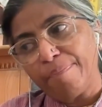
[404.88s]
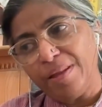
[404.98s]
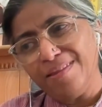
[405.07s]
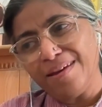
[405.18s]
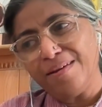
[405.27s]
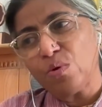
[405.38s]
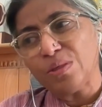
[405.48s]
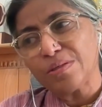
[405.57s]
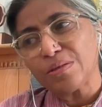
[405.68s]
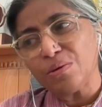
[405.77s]
happened then
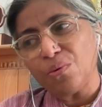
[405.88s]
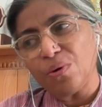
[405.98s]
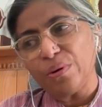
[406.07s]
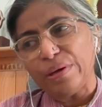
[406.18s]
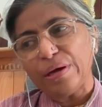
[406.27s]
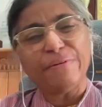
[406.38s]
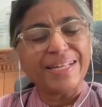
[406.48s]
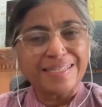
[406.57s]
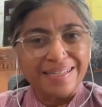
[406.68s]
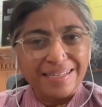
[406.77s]
was, a
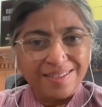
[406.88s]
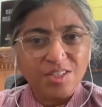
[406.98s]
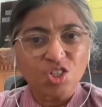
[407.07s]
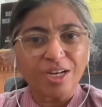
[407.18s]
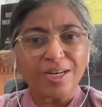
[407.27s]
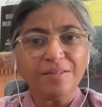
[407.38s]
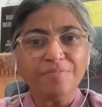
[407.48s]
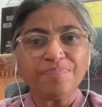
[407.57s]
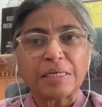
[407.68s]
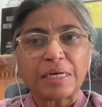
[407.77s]
very serious child,
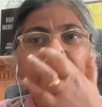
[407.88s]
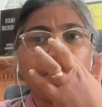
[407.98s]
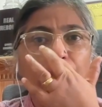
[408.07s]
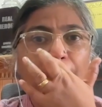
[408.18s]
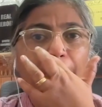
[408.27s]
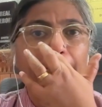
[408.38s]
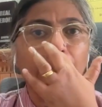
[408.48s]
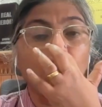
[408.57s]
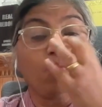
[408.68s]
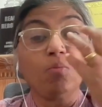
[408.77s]
a child who had
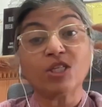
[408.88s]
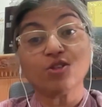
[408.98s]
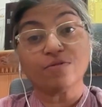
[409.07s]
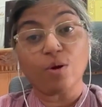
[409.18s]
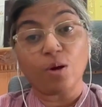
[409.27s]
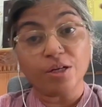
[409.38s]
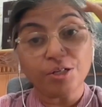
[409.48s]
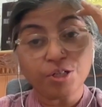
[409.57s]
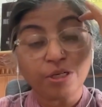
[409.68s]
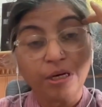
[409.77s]
too much of
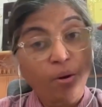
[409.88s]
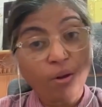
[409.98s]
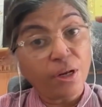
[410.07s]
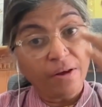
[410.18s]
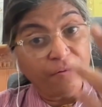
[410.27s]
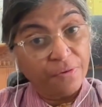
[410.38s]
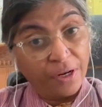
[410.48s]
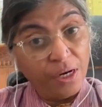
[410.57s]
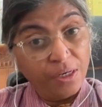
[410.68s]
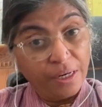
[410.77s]
knowledge. And not that I was
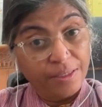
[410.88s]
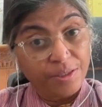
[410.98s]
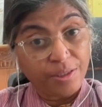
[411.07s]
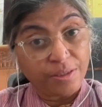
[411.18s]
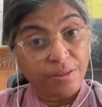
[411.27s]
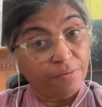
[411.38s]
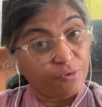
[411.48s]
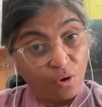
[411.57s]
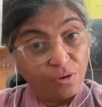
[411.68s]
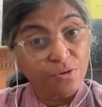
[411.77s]
very intelligent, huh?
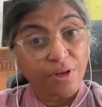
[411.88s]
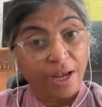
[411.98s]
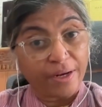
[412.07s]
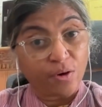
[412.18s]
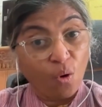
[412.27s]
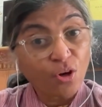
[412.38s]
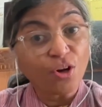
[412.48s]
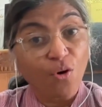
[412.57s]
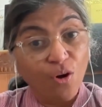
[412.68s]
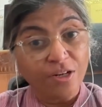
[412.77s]
Not
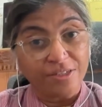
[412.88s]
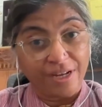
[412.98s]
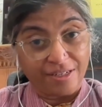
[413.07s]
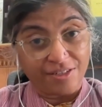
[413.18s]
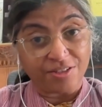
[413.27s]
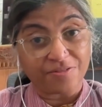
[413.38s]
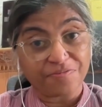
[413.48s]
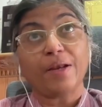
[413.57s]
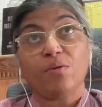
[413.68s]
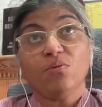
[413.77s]
at all intelligent.
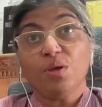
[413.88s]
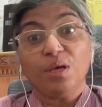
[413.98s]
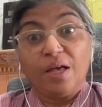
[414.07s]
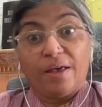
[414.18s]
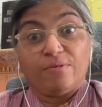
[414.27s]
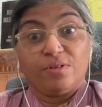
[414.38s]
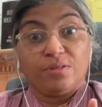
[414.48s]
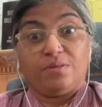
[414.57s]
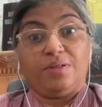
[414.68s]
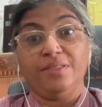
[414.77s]
I don't think I
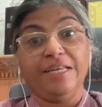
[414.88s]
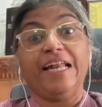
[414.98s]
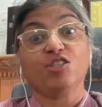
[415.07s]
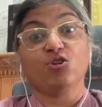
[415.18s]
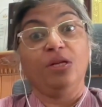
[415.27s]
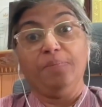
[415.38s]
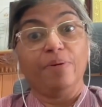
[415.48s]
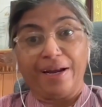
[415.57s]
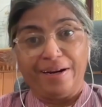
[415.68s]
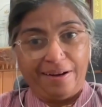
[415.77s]
was intellectually
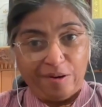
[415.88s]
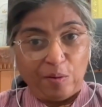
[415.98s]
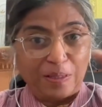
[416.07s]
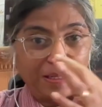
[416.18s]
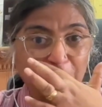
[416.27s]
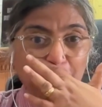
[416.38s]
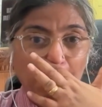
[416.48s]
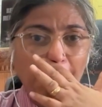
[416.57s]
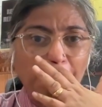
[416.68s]
bright and all that stuff.